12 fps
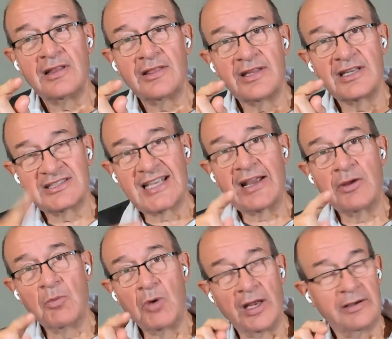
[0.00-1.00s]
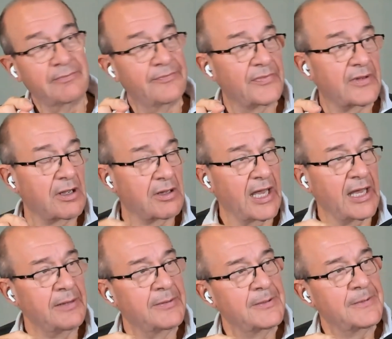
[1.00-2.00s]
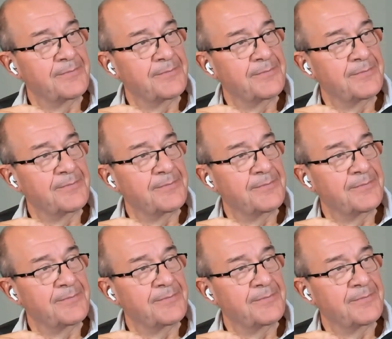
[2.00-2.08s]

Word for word: the second one. Yeah. Okay.